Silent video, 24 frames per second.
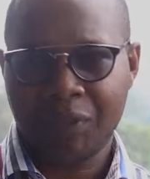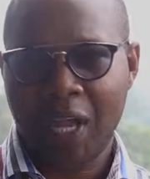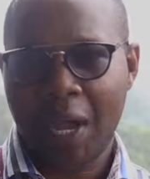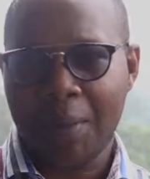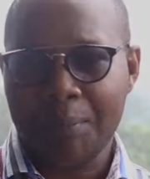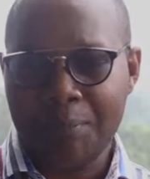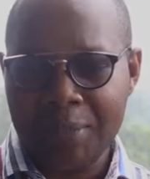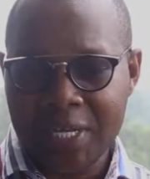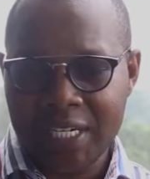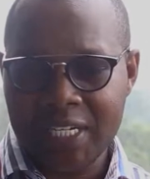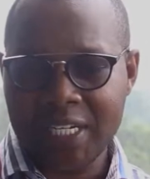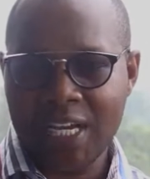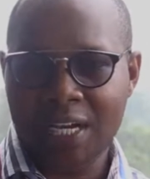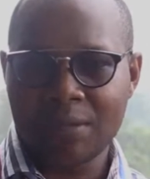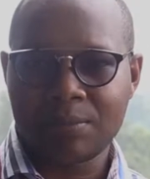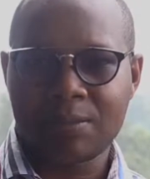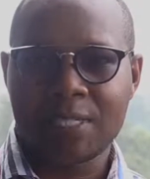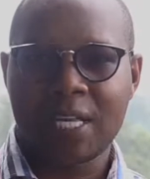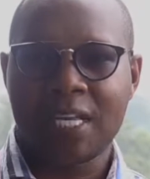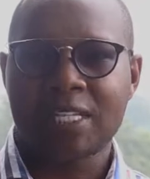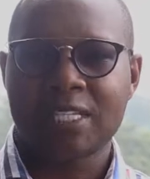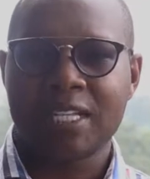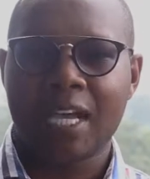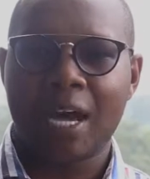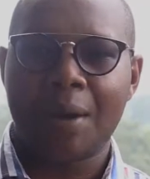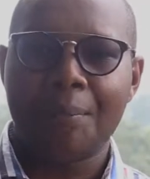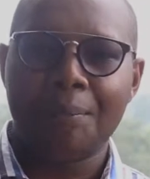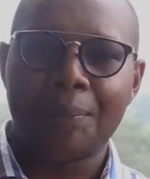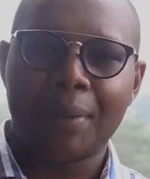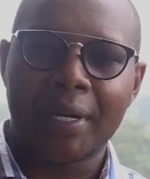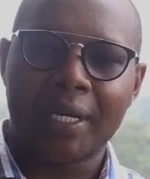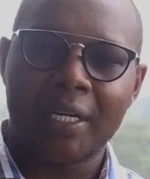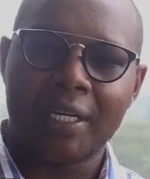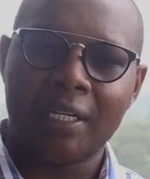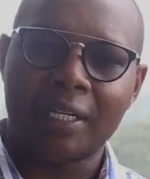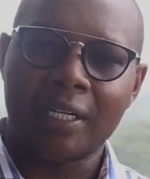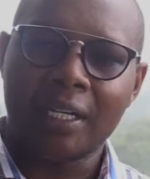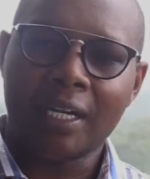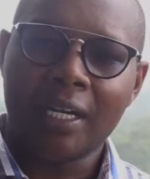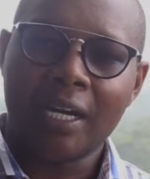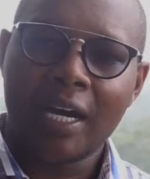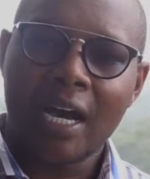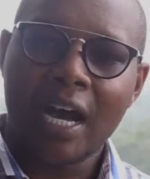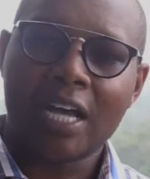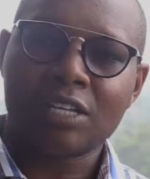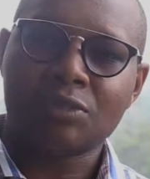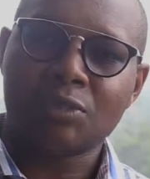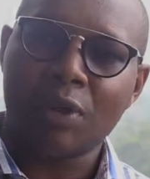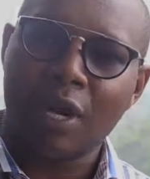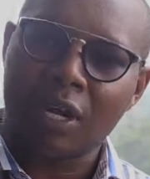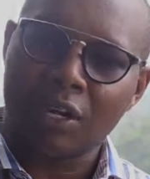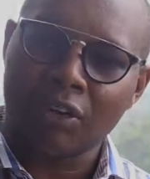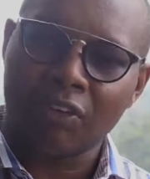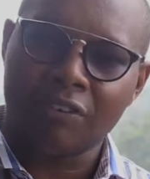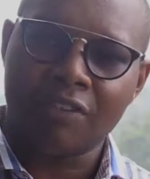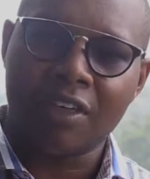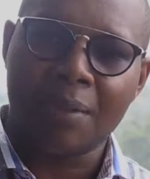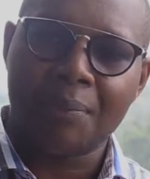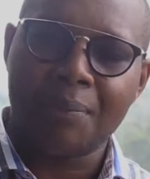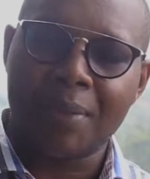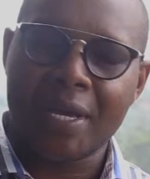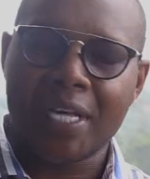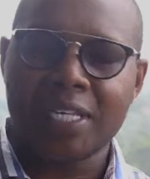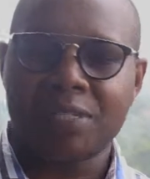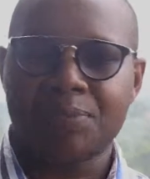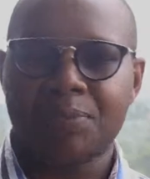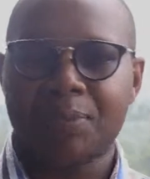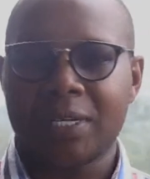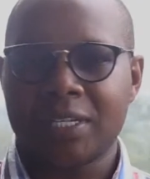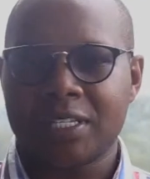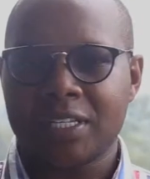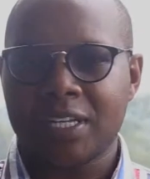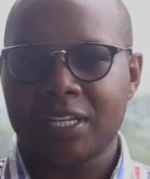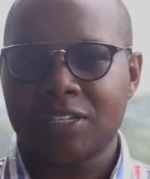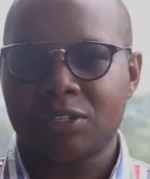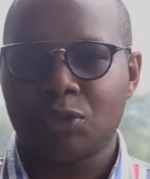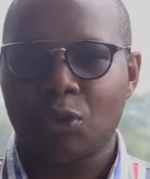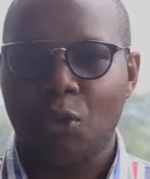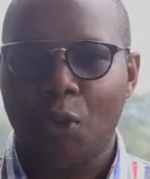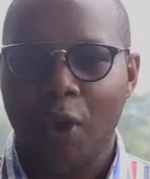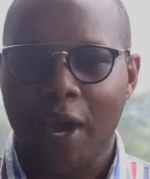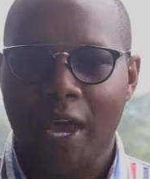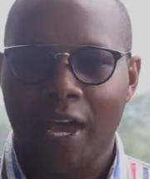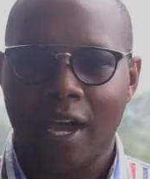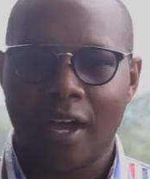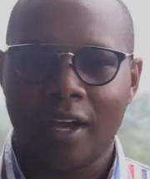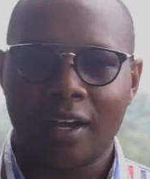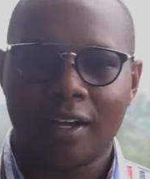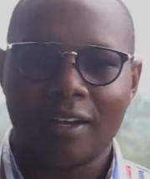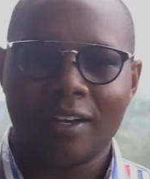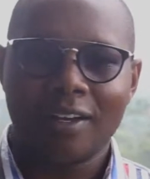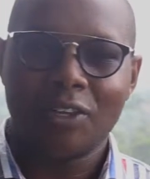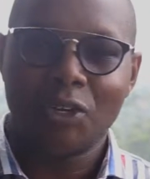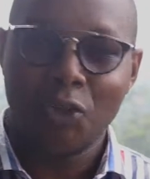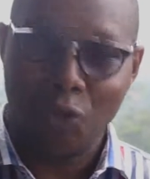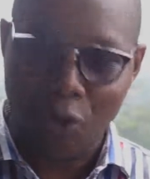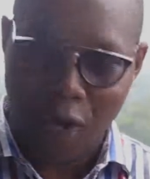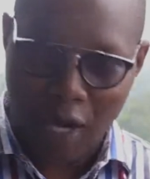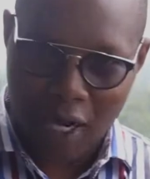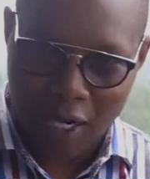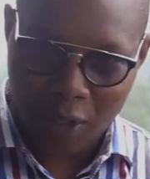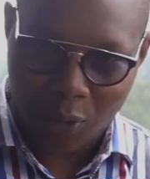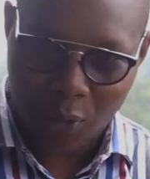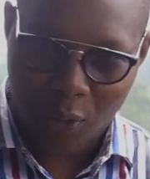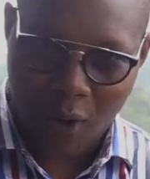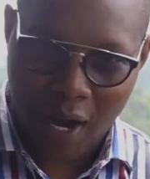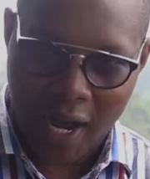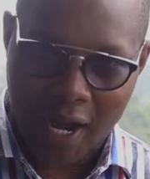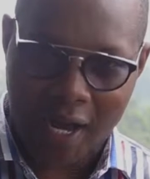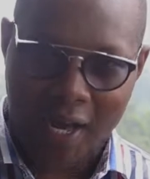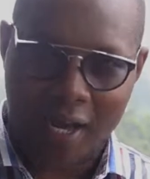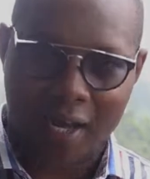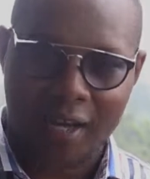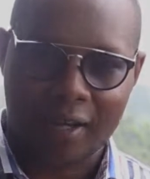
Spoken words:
a medium-sized company, as one of the best places where you can work.